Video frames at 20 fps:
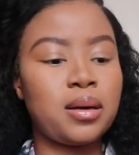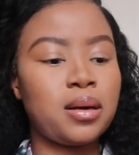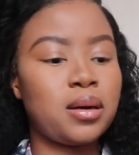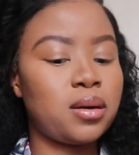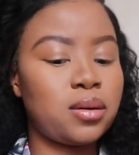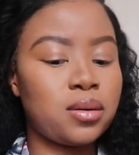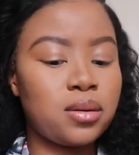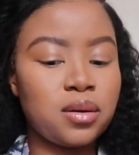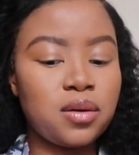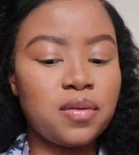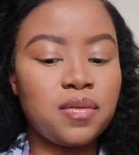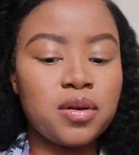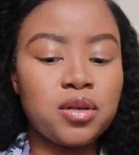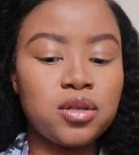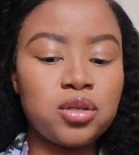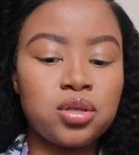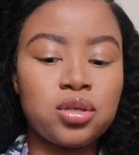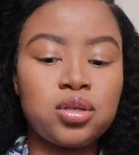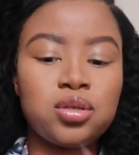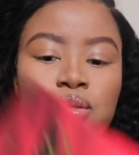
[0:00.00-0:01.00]
I don't know if I
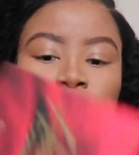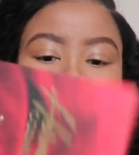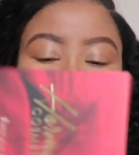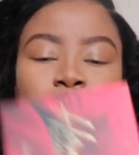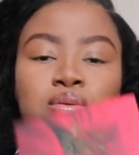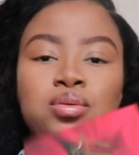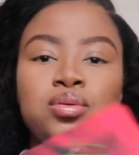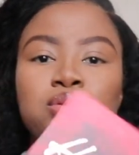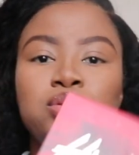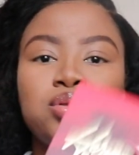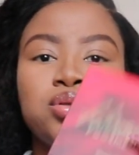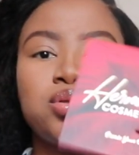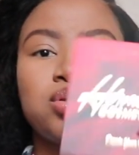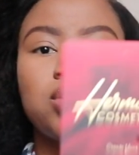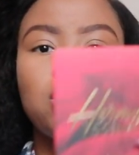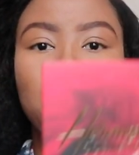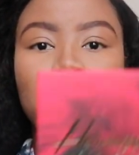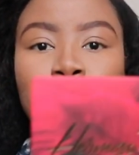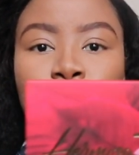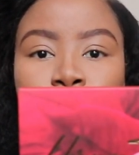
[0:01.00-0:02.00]
should use
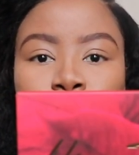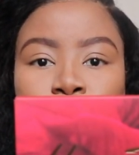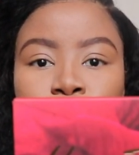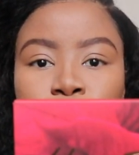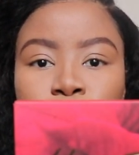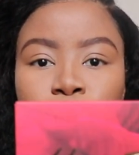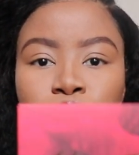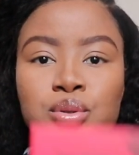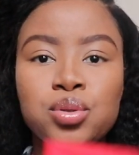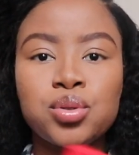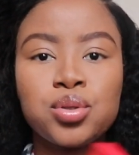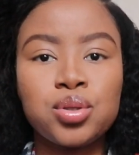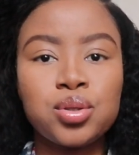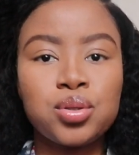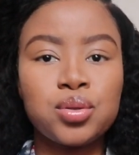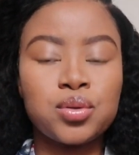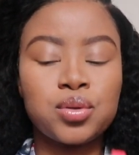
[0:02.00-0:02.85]
Hermosa,